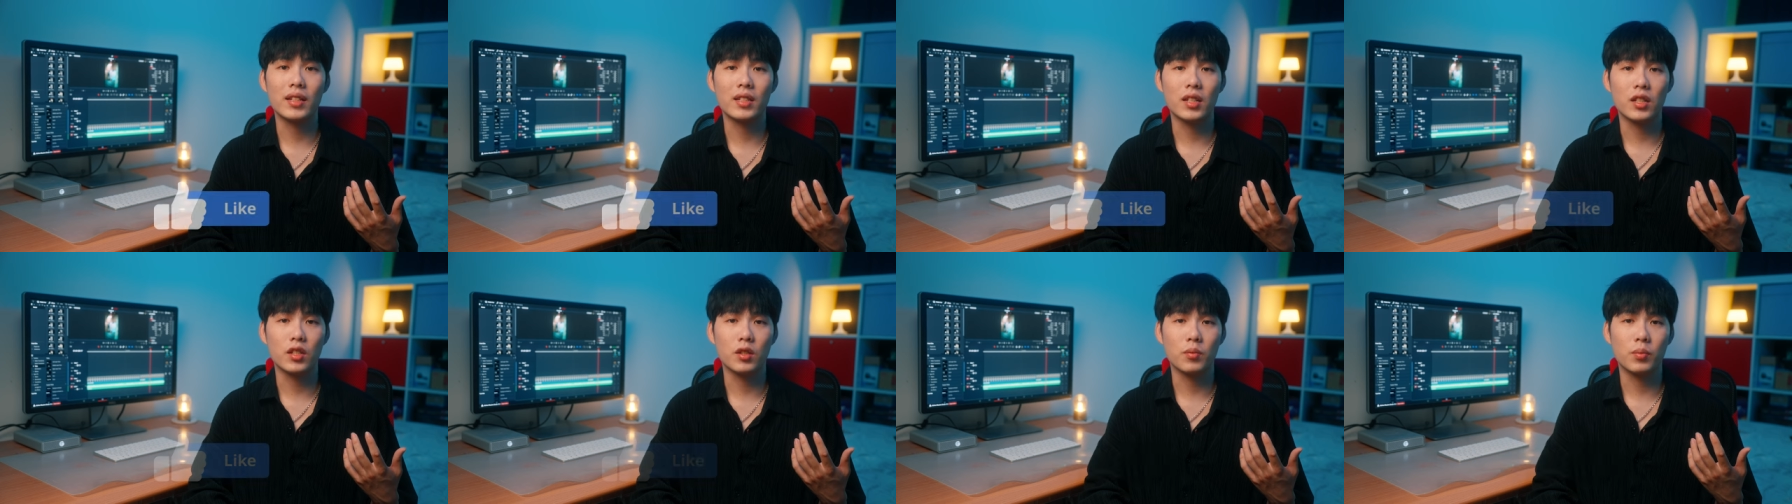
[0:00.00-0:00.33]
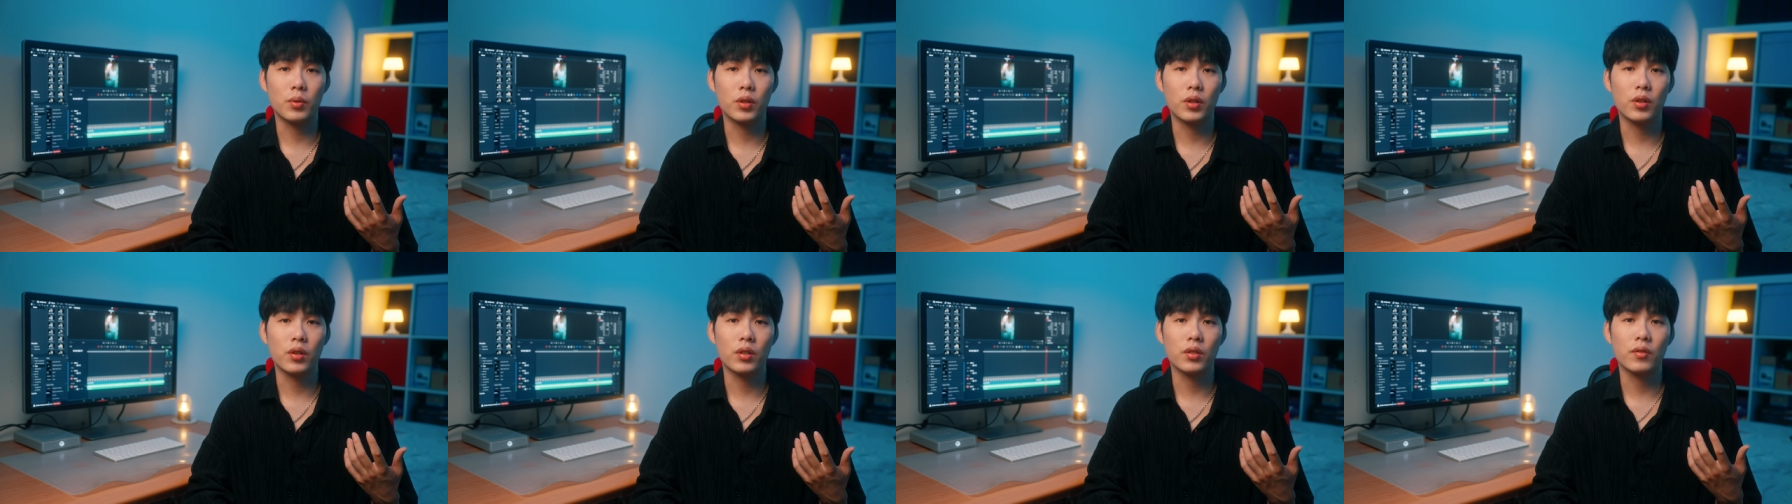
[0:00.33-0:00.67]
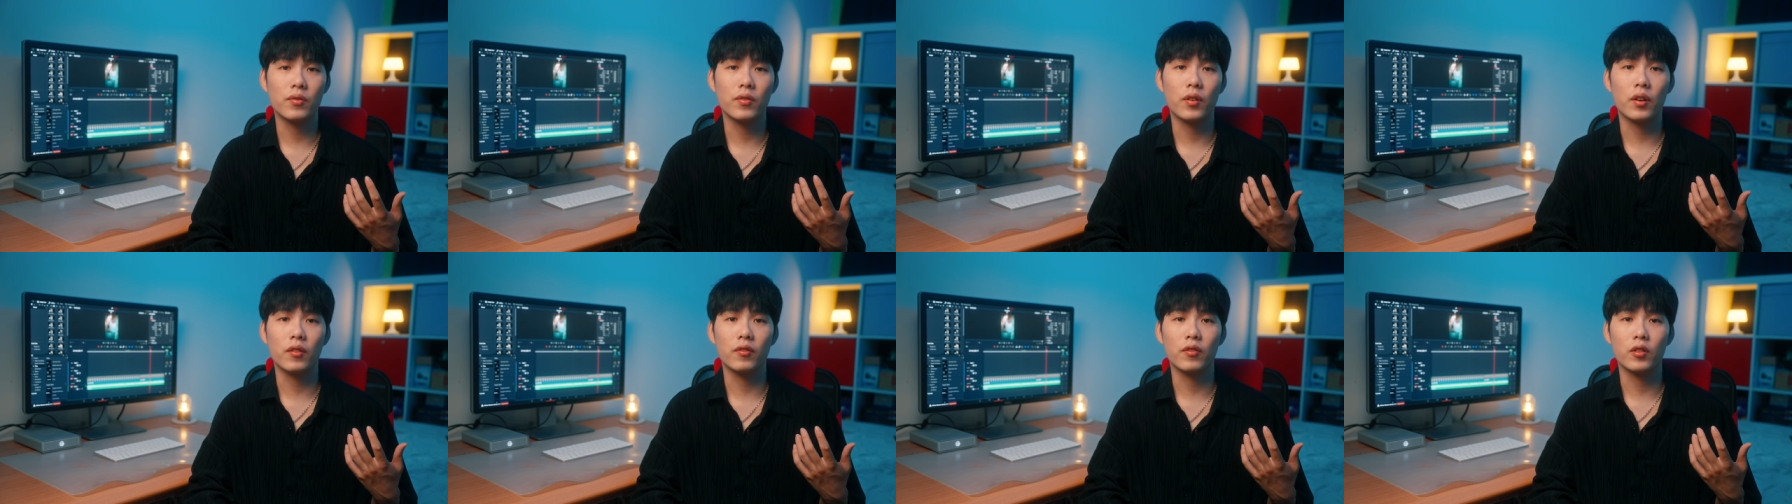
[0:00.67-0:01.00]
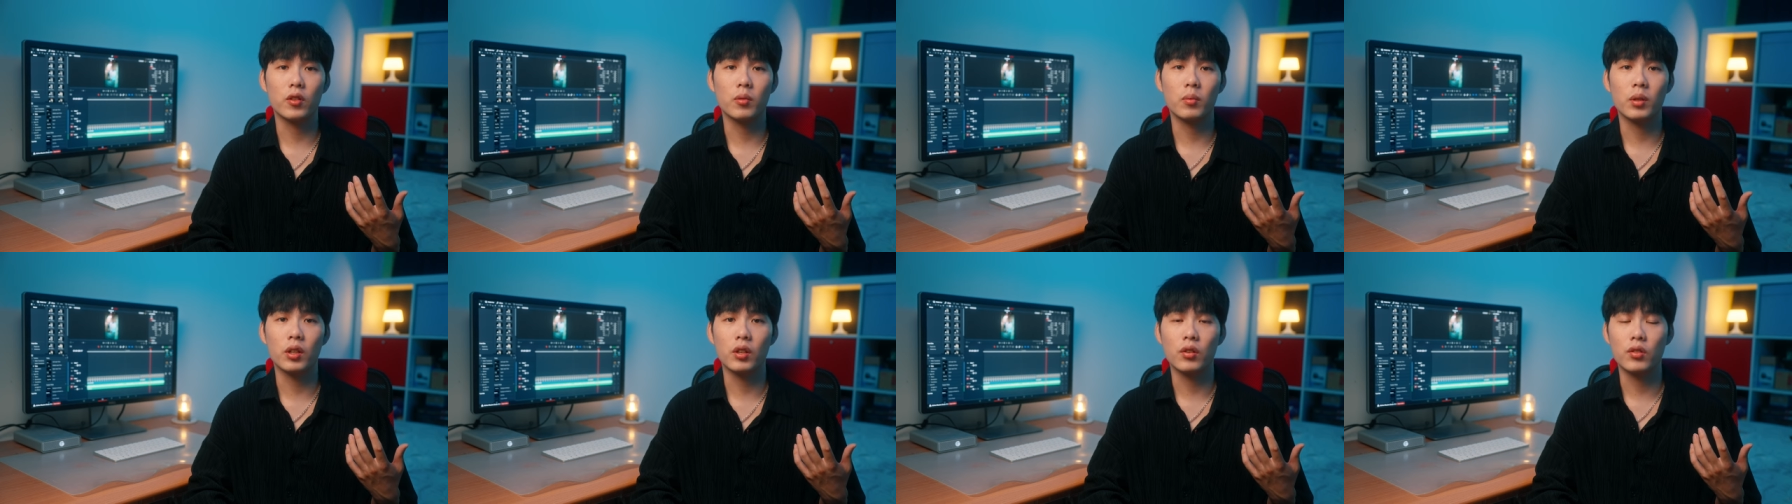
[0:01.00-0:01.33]
experience from
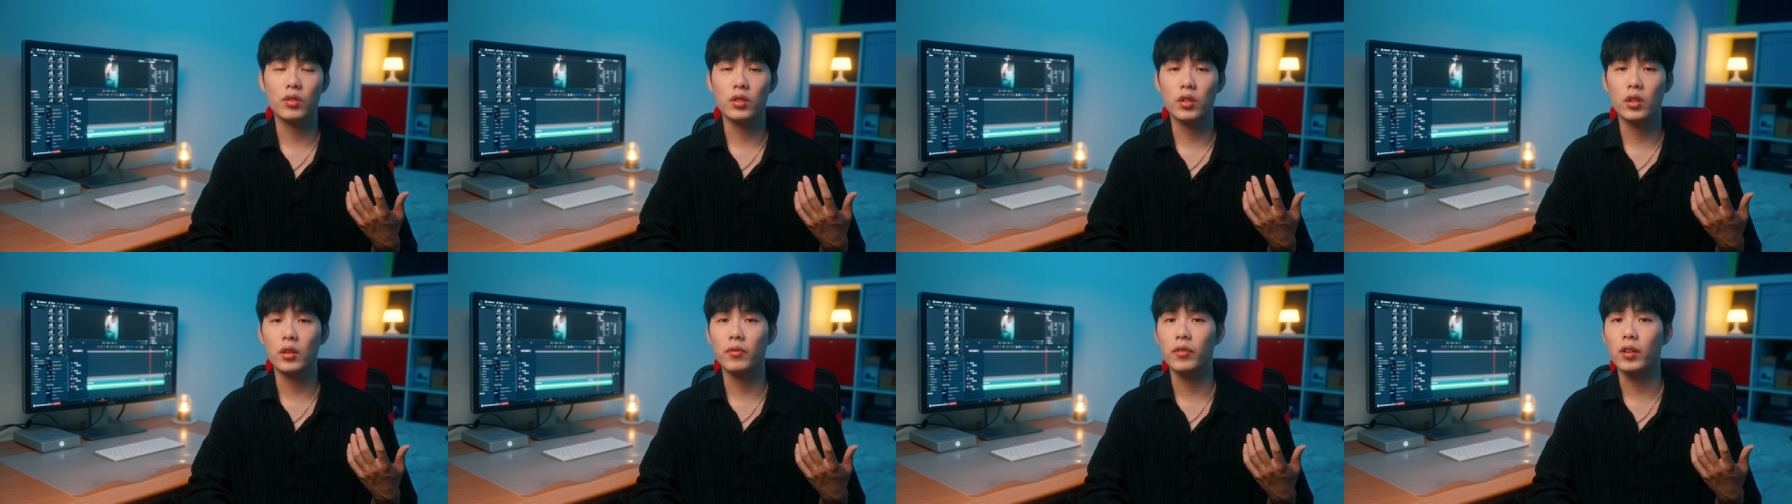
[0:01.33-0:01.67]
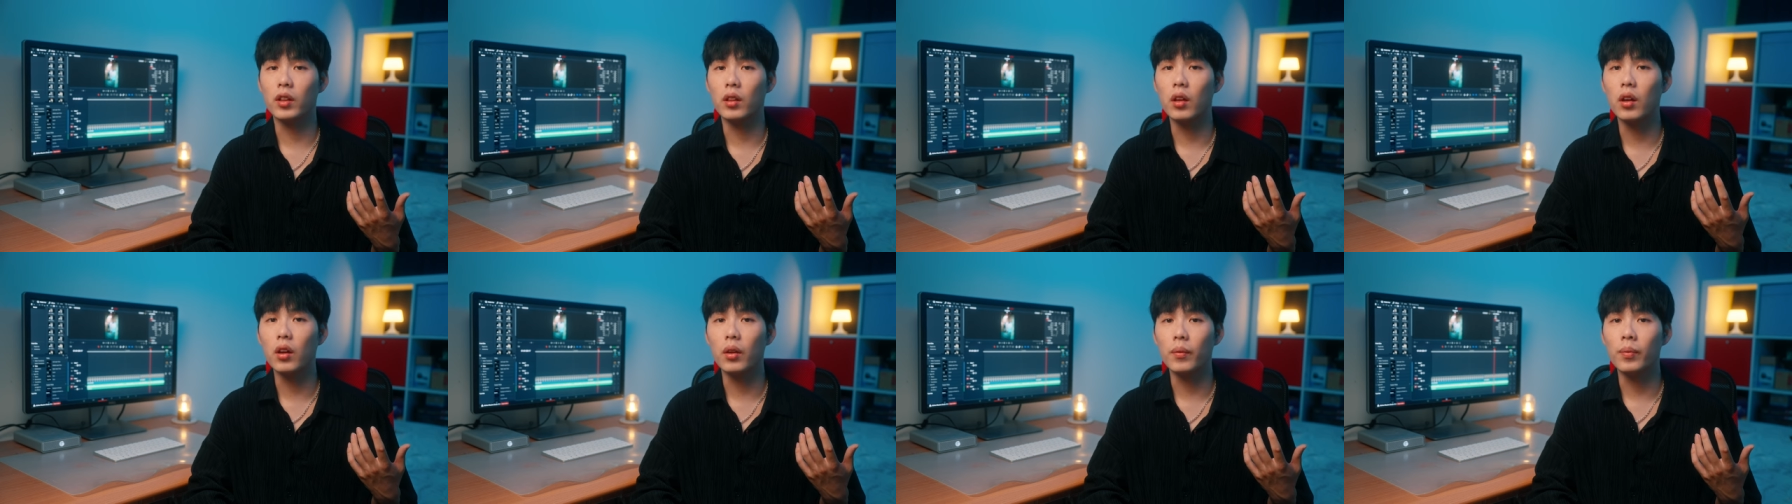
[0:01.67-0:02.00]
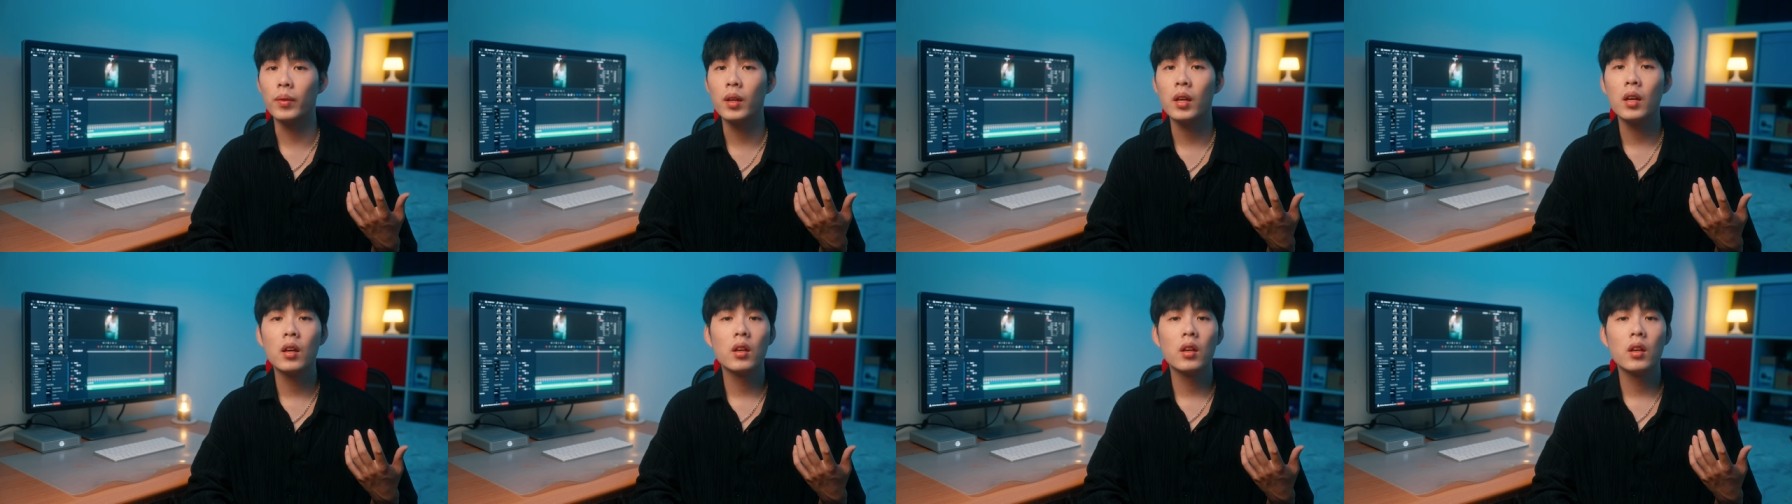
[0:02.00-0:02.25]
filming yourself alone.